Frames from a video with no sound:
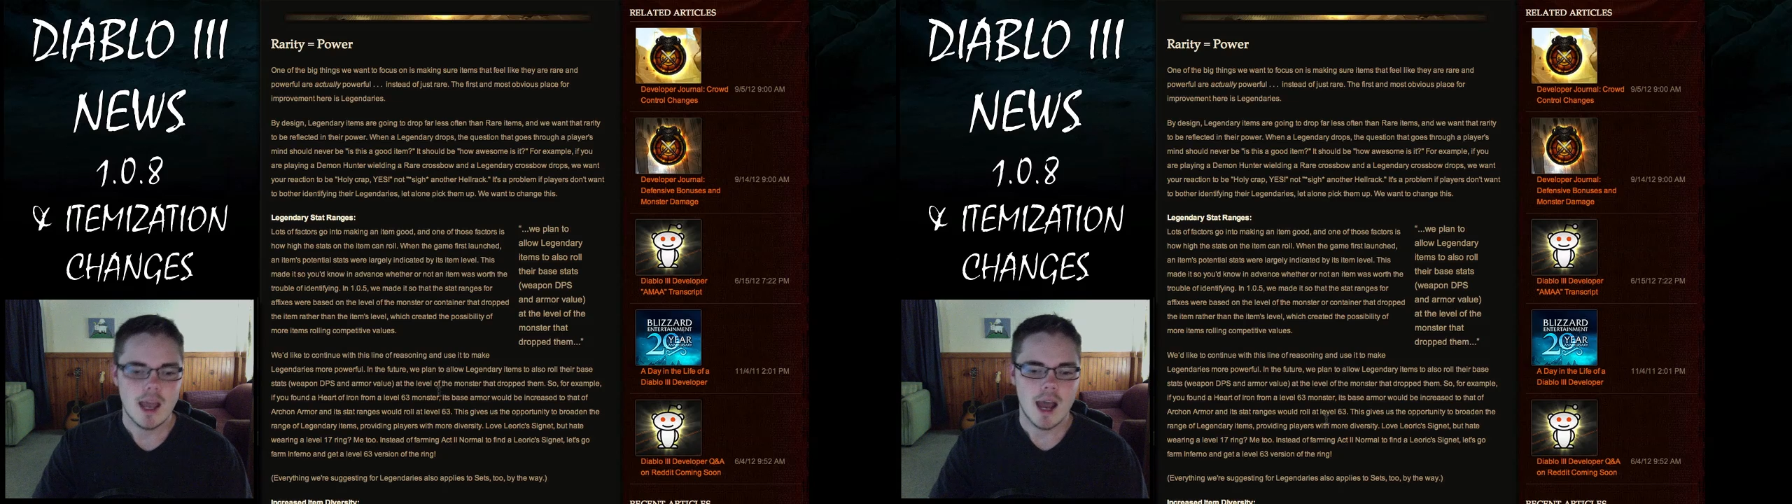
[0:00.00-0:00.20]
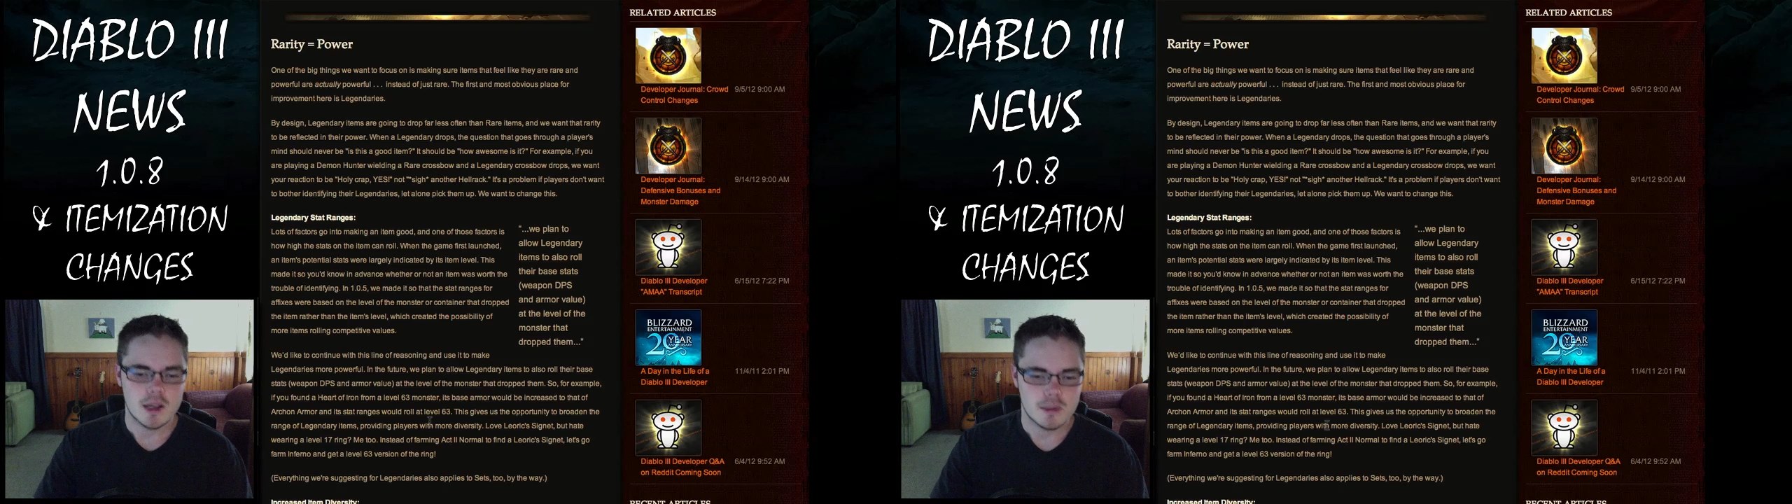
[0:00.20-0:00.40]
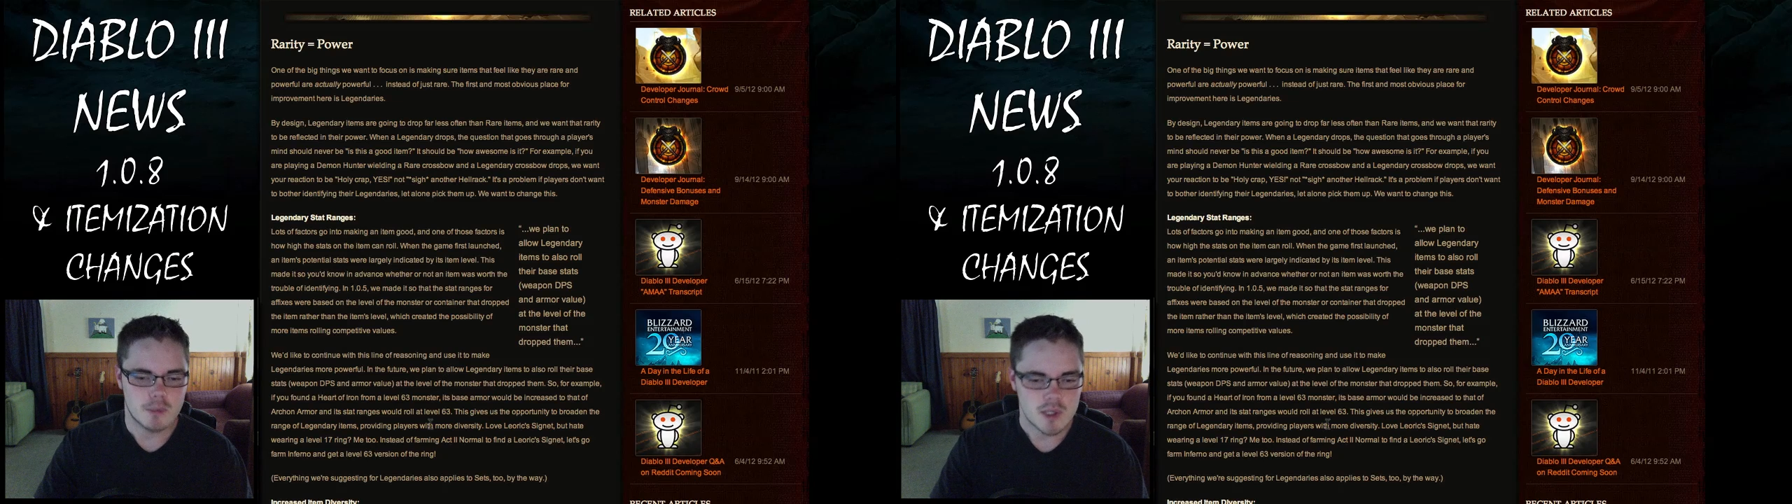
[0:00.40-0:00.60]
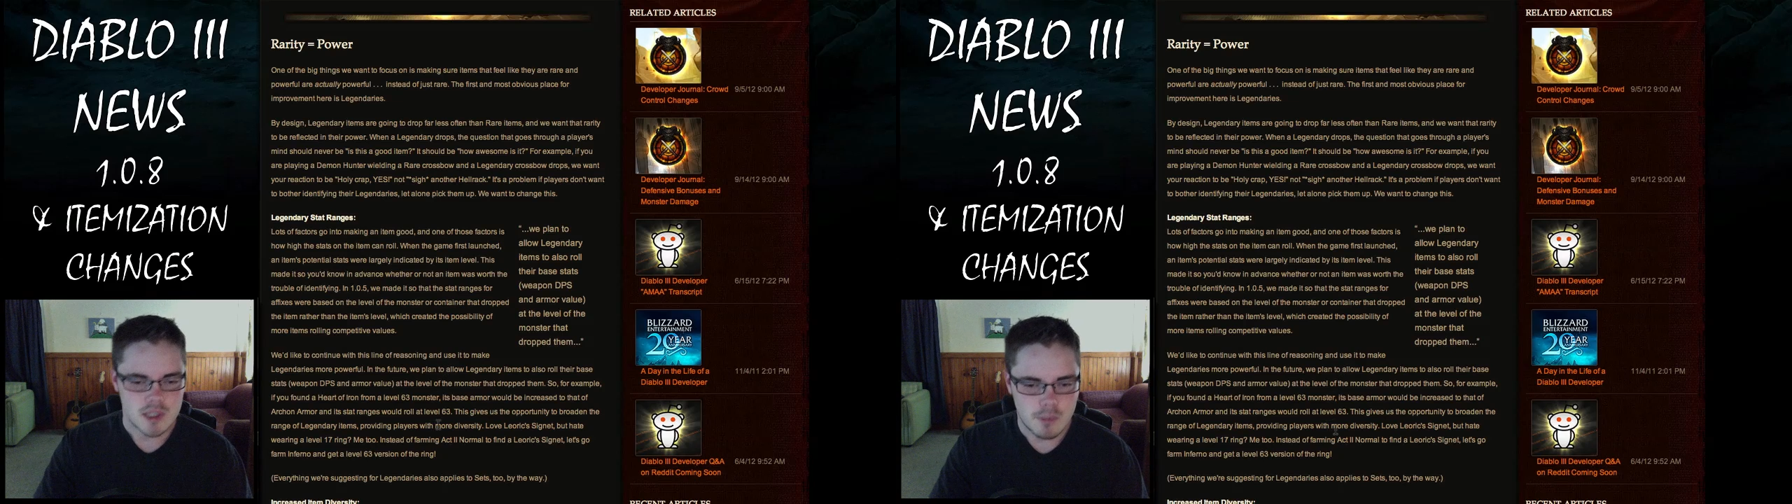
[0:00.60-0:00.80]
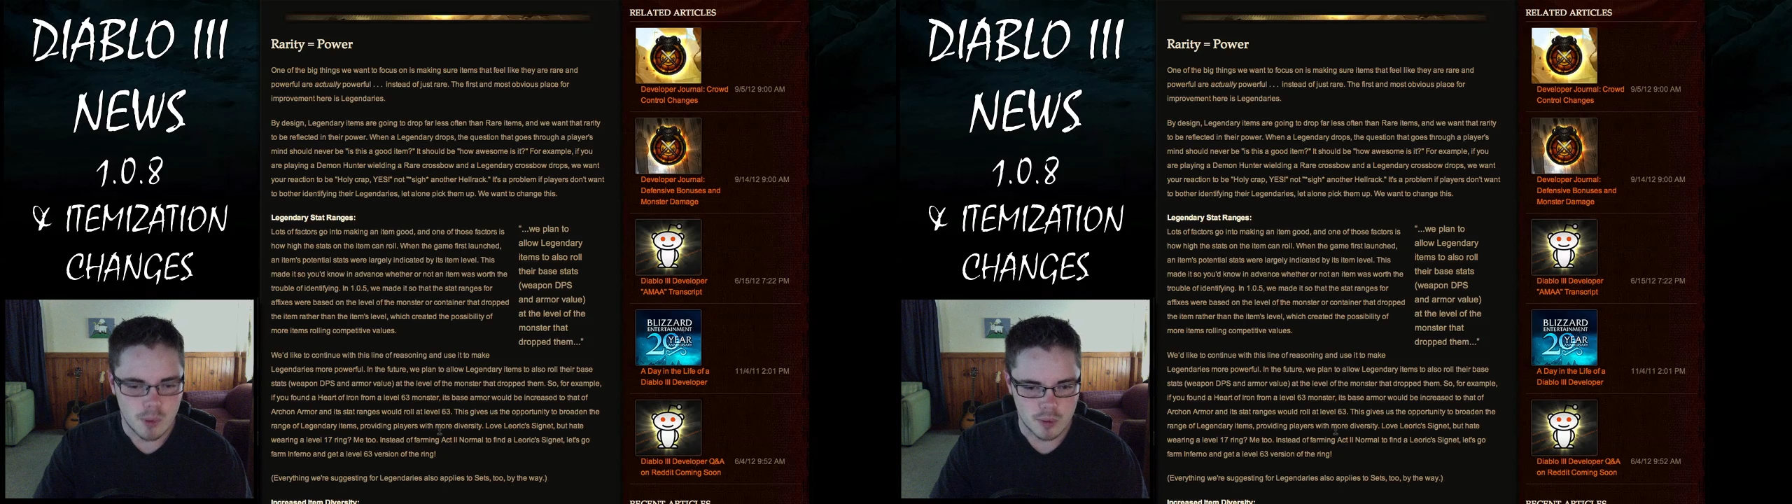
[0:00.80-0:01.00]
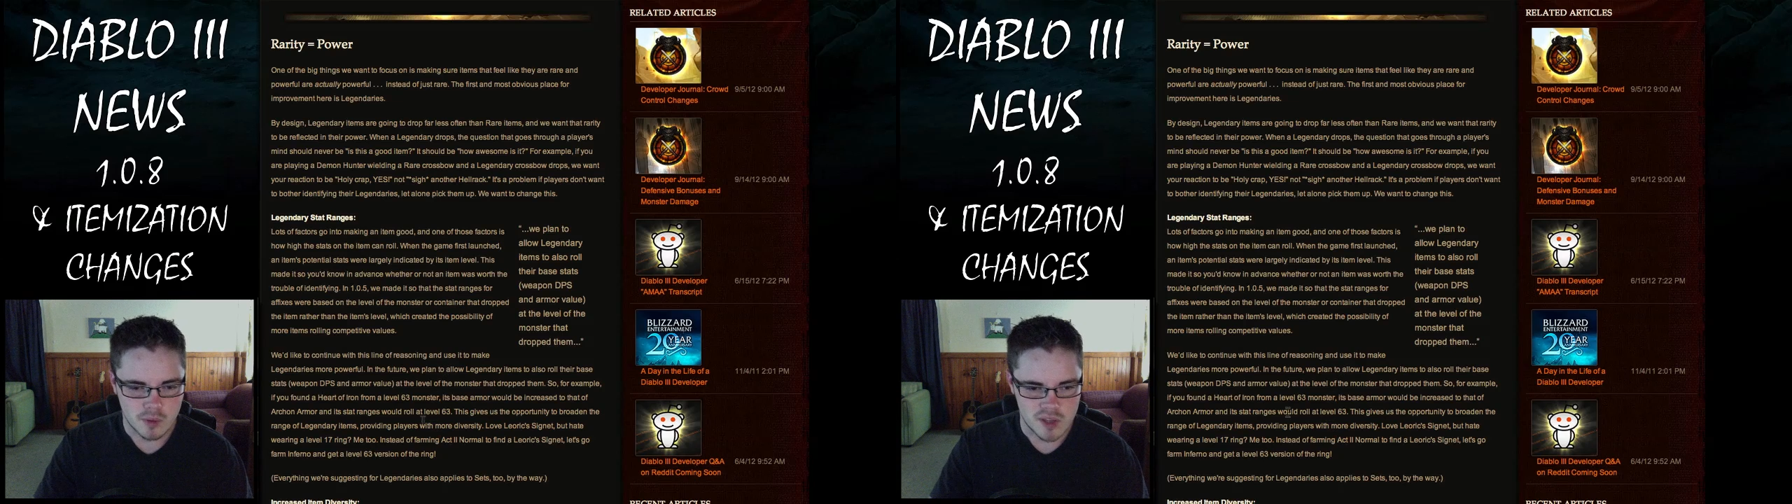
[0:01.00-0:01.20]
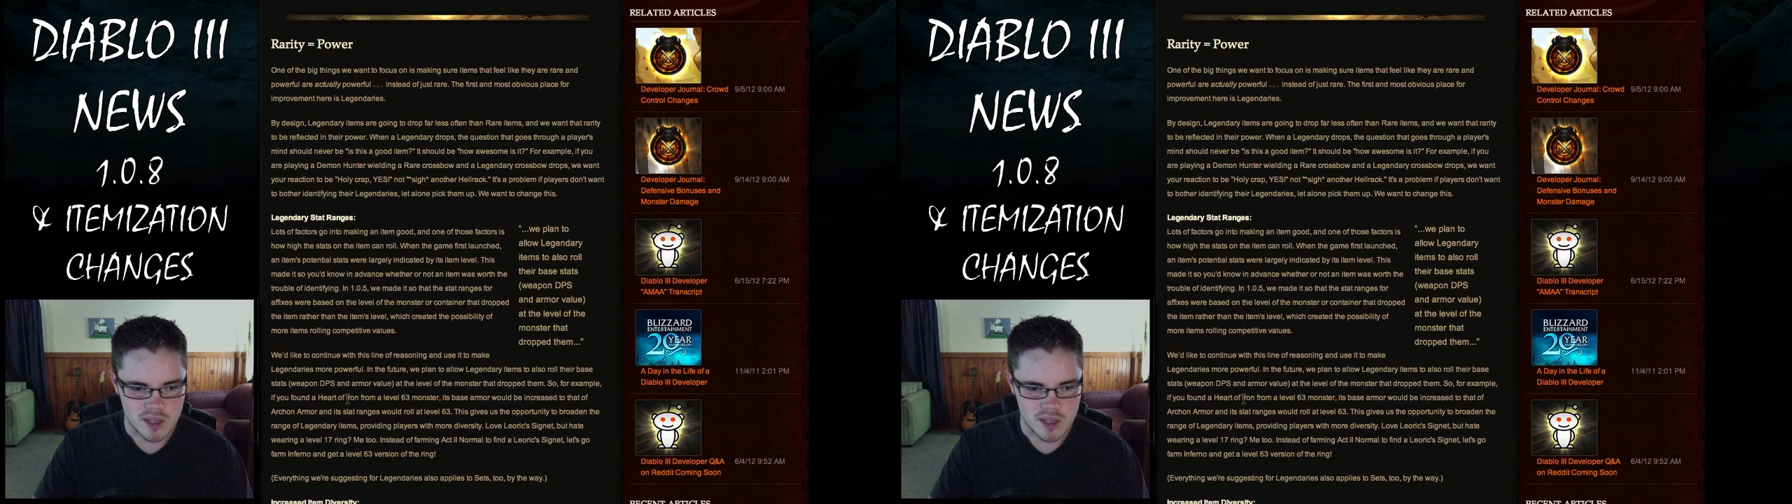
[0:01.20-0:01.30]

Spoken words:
The most important thing